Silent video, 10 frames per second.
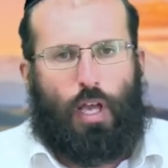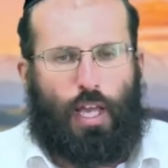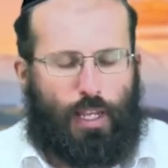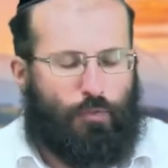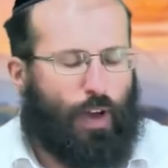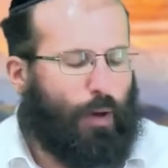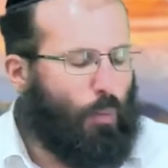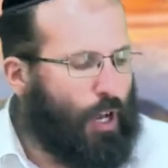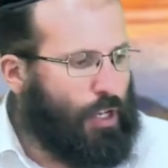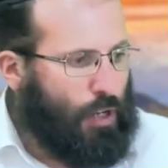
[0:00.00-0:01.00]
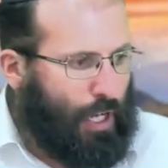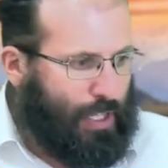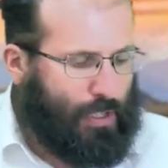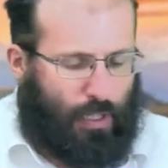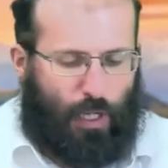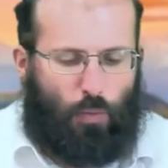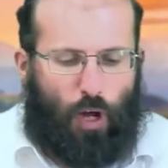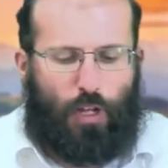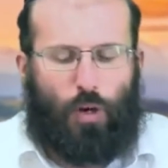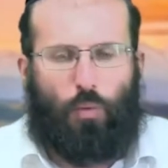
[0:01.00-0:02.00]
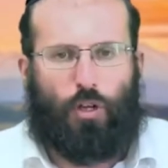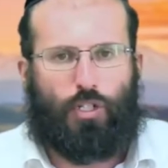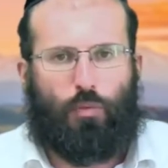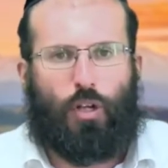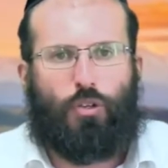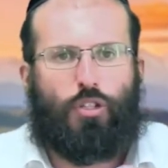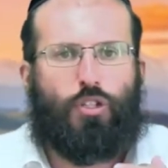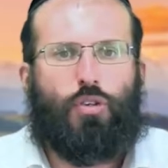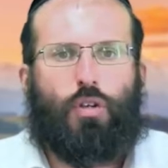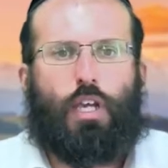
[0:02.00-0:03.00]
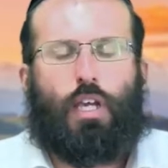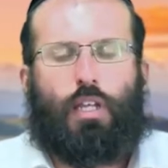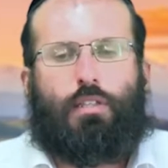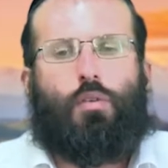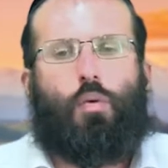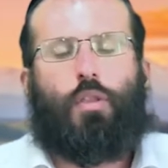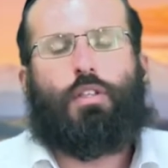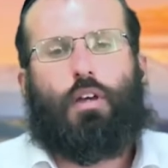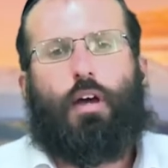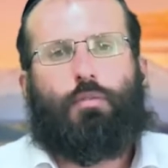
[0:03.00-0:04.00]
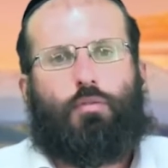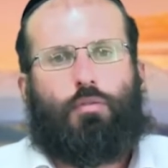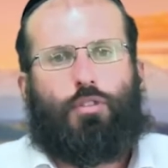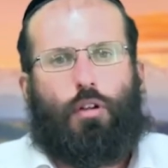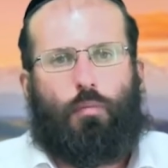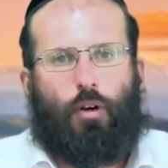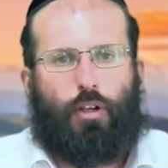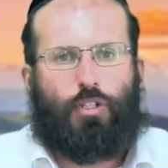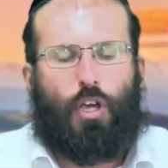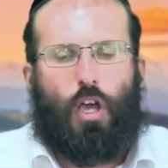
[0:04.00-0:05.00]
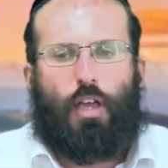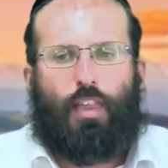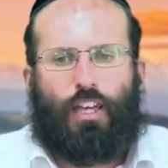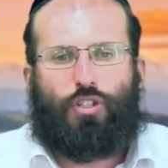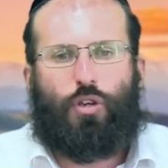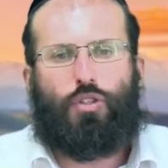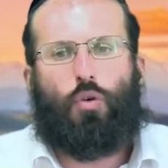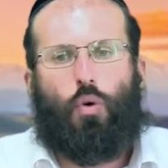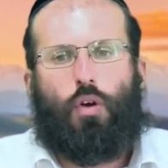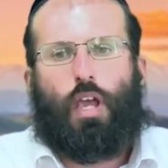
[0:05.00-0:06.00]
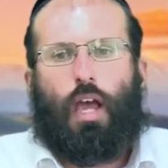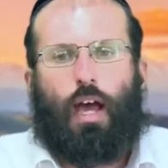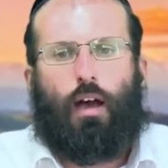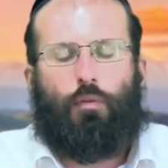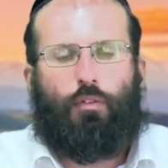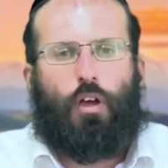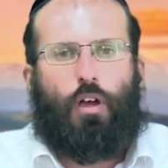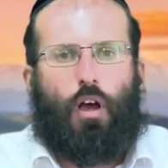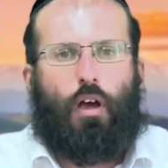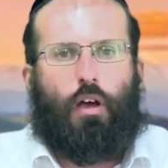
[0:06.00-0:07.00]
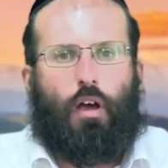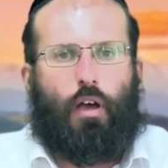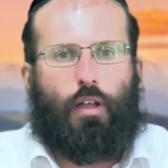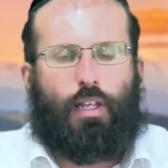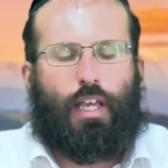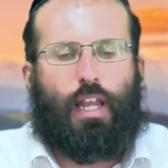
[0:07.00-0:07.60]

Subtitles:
in the fact, one, that you're listening, one, you're watching, one, you're tuning in all the time to Rav Shalom Oresh. That shows you already have a